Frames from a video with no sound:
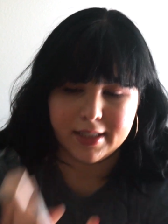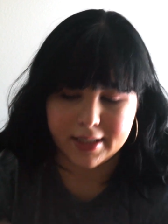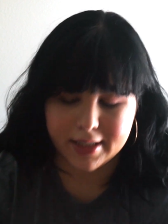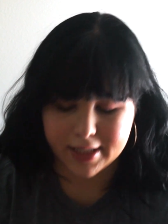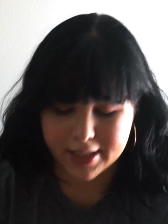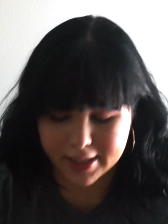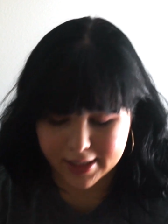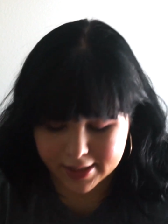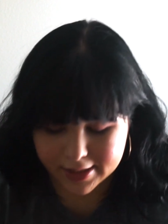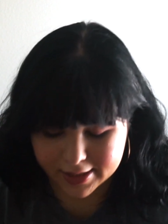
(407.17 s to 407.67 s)

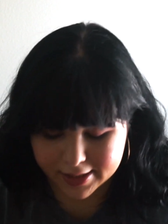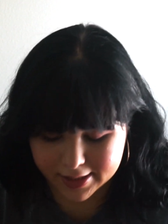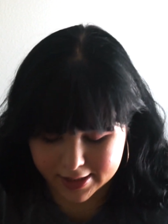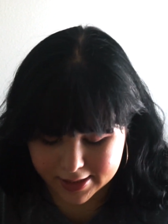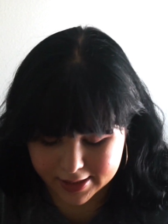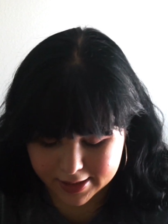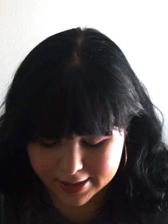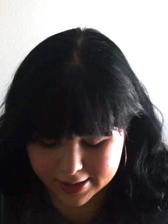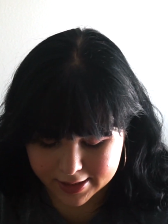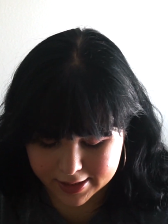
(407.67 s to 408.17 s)
This
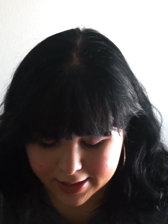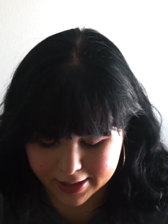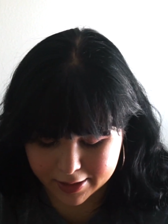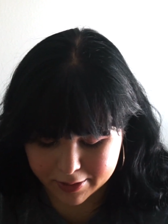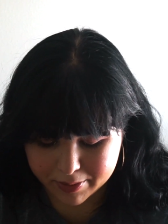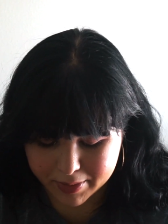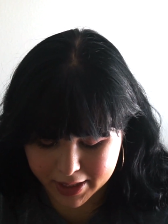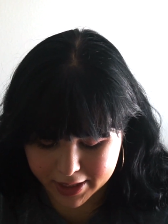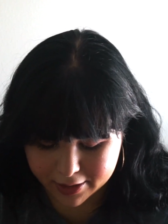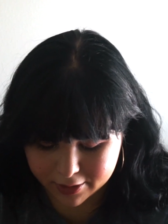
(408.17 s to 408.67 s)
is like
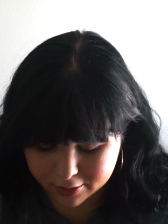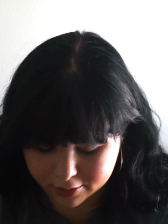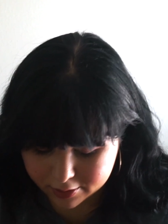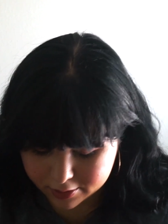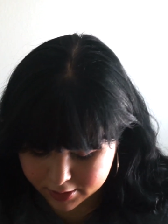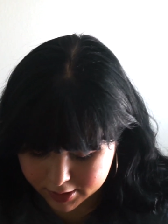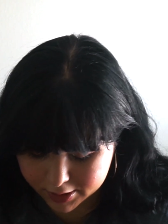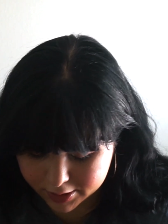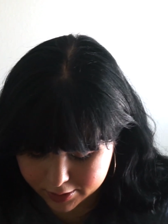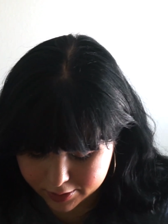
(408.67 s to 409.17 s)
my
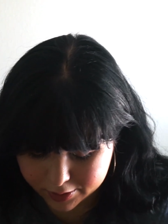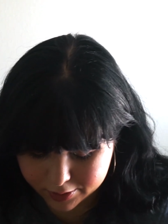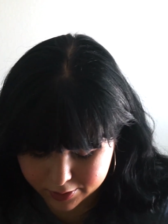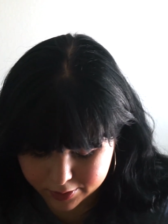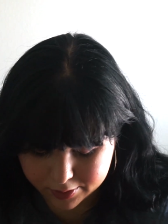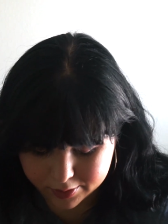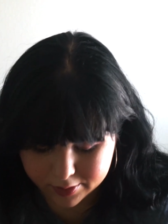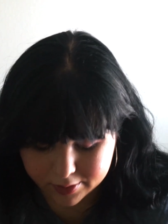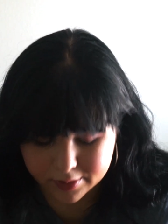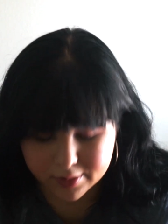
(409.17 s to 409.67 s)

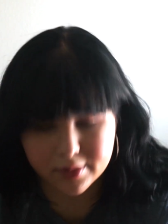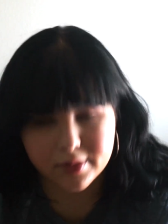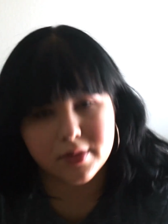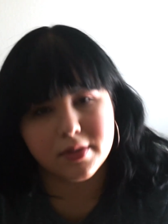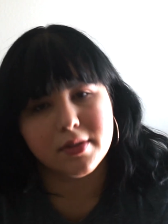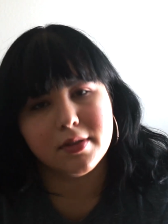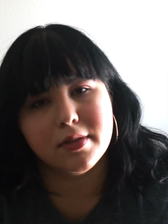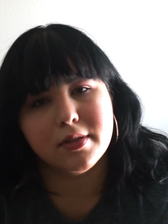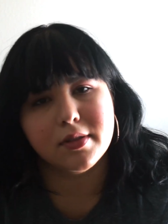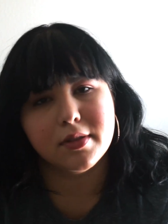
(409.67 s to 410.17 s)
go-to
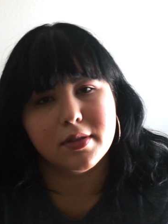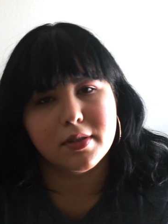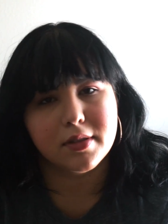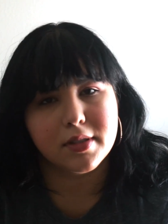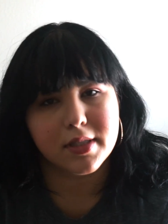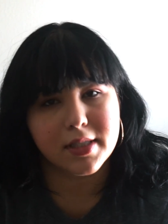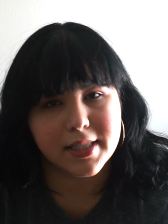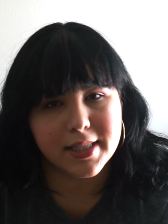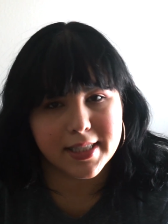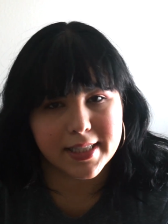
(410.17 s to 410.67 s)

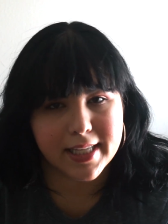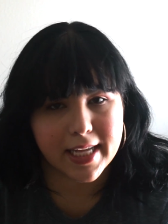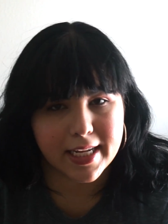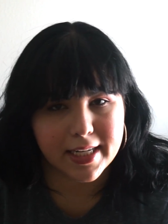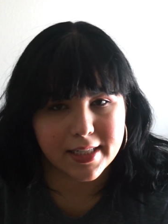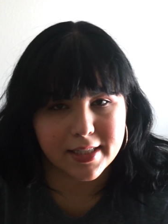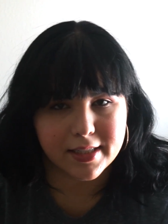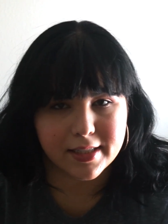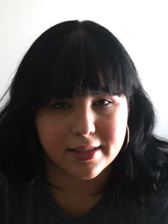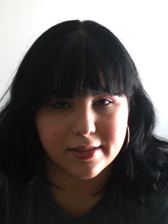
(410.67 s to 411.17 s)

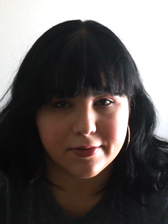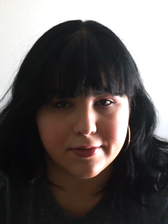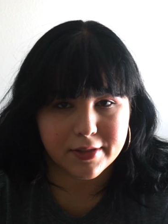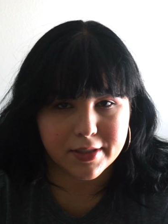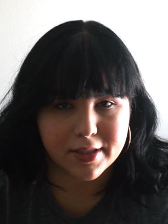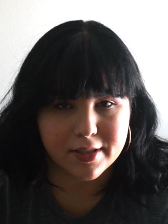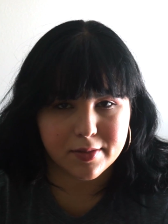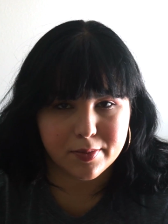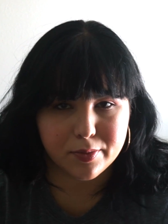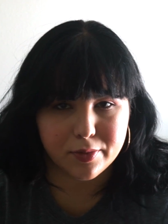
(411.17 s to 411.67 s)
scent
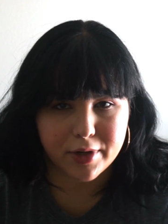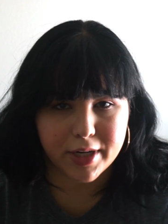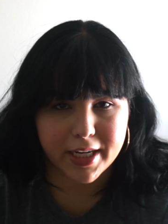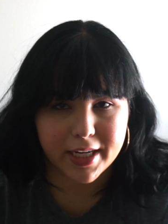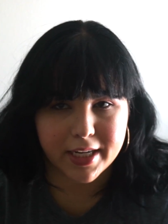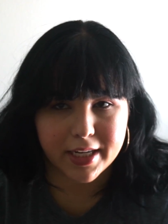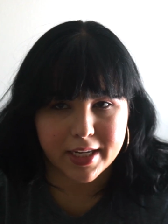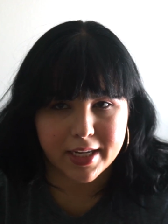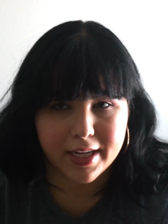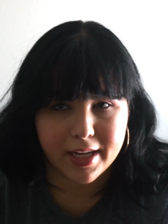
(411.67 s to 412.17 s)
for
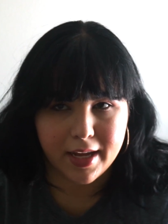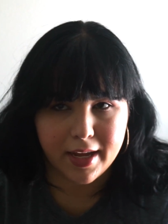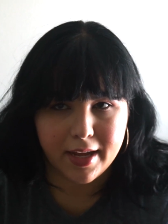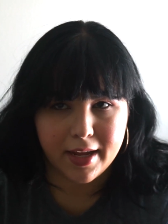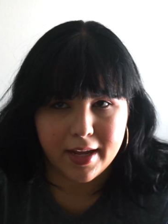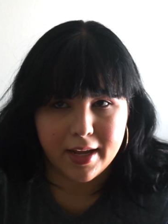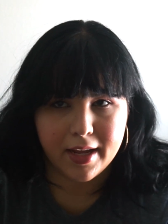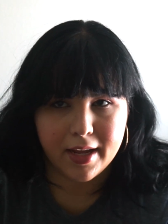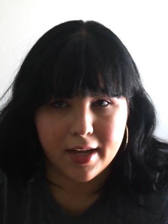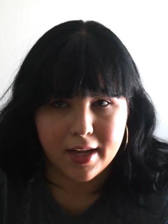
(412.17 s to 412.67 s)
spring
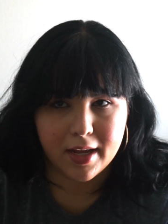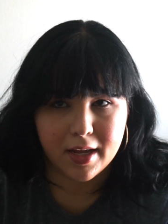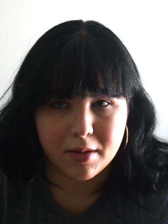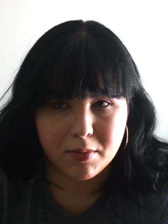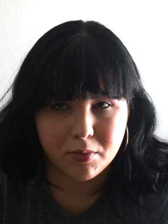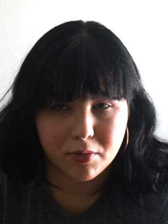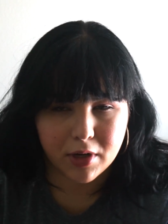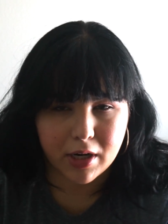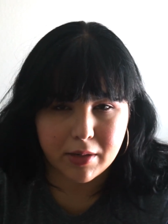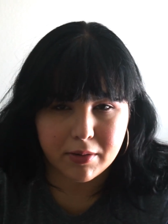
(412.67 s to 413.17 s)

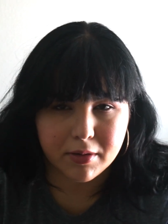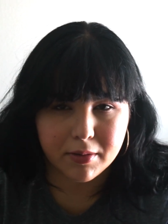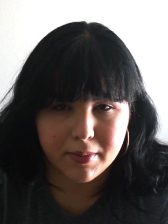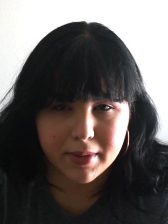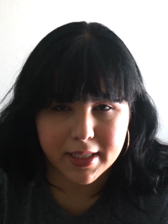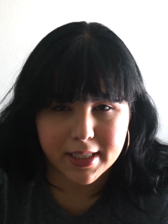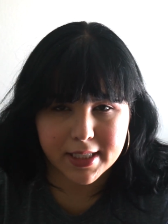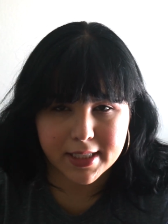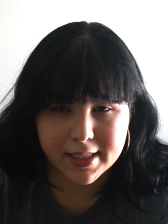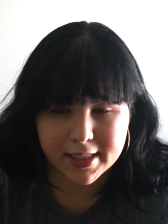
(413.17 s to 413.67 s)
and
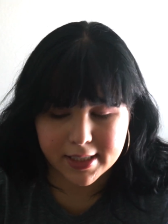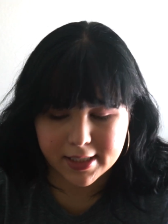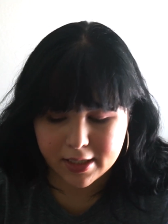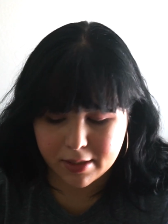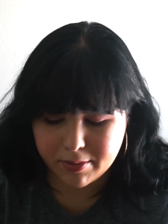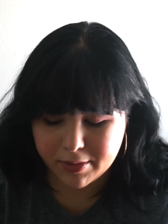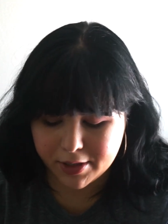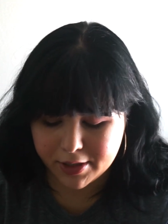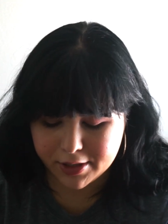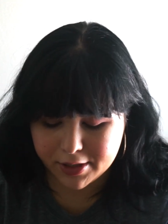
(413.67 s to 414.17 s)
probably
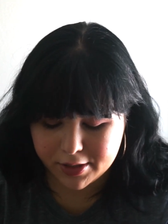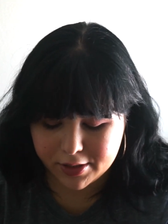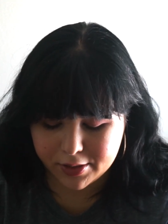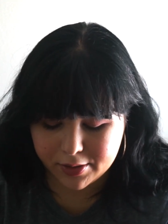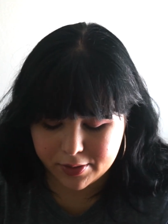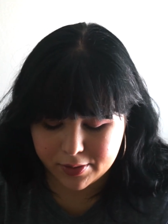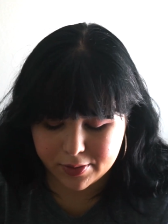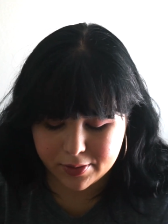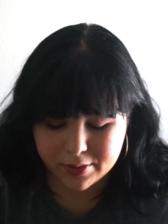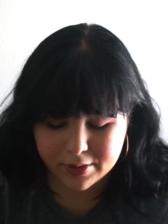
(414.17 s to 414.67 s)
summer
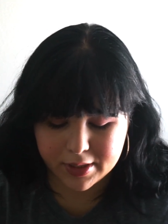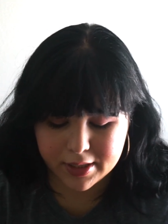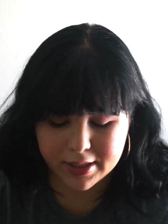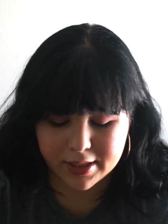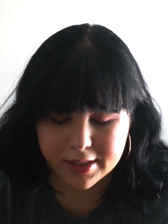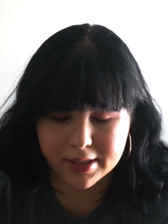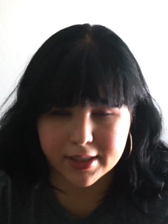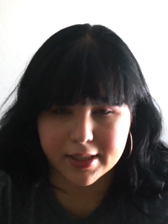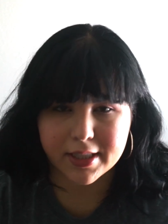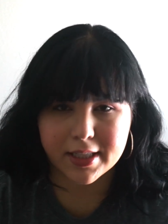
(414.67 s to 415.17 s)
too.
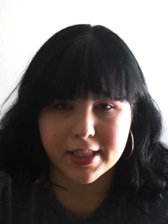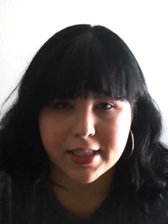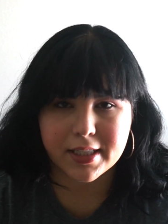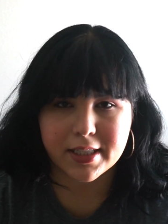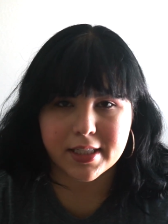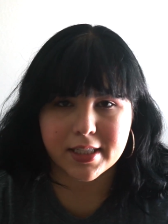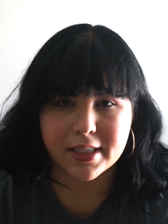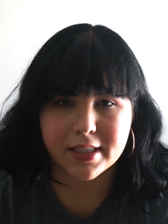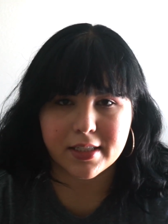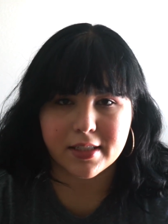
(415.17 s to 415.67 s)

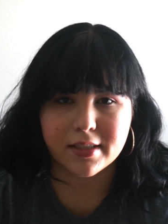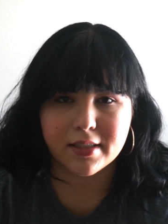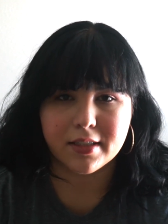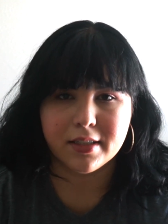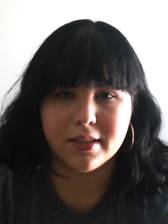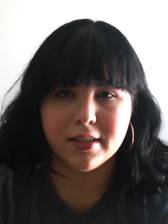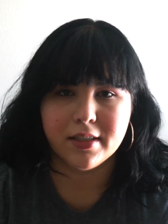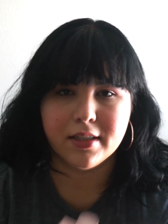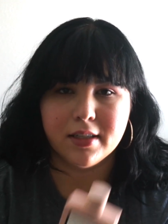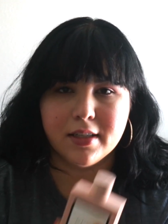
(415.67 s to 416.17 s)
This
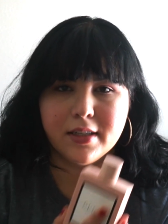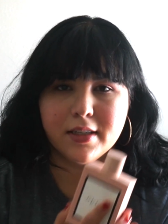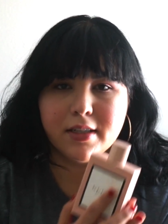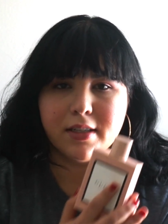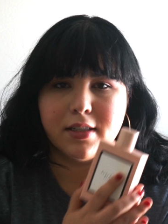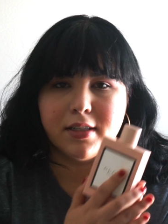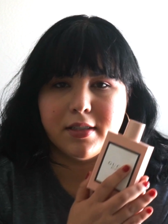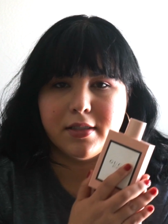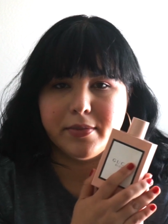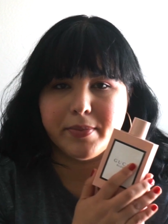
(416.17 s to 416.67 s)

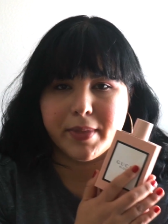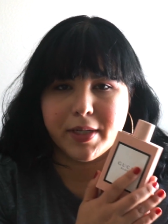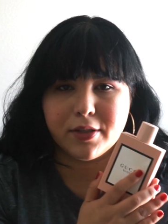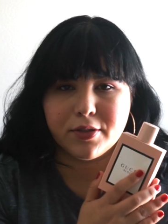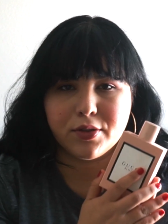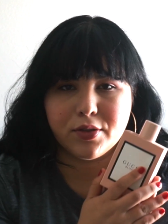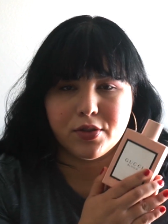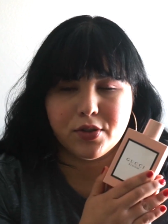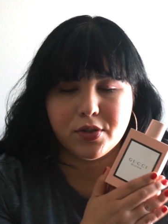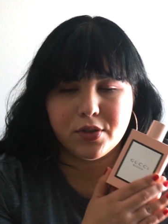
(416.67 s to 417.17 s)

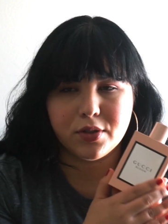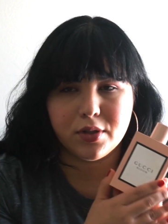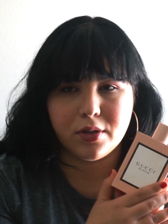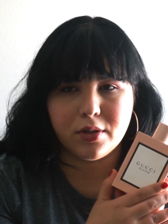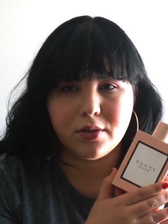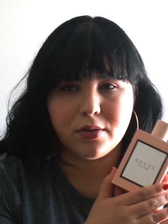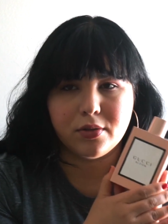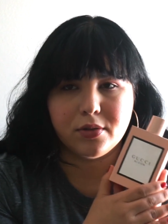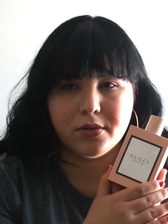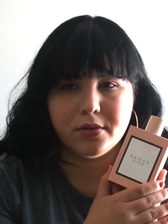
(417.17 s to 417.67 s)
smells
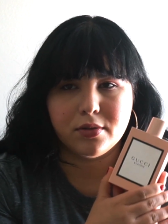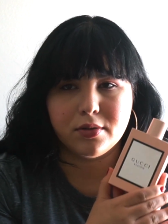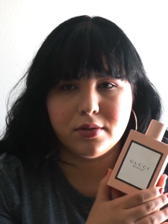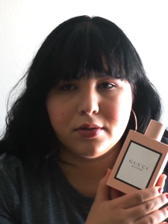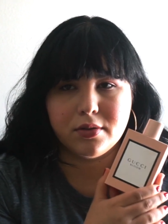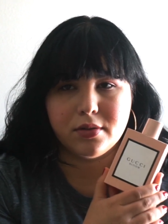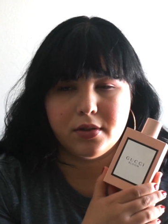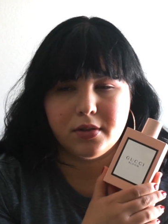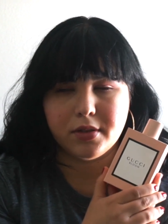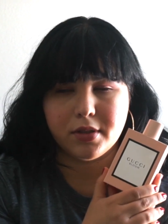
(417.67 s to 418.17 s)
so
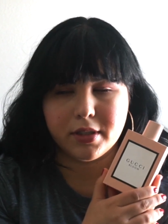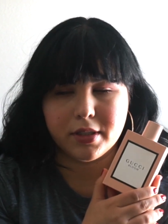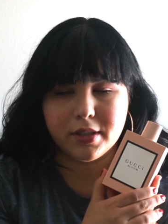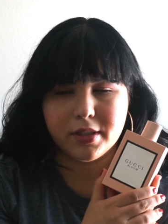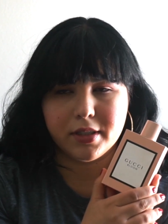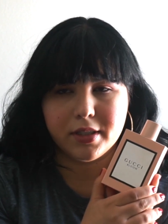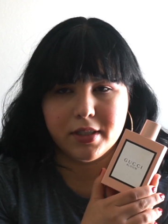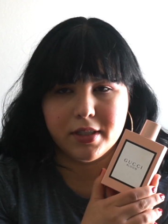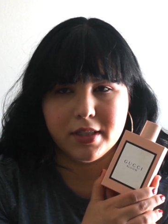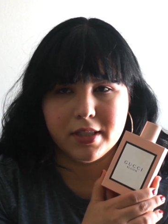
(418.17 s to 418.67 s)

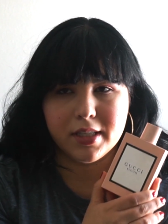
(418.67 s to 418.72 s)
good.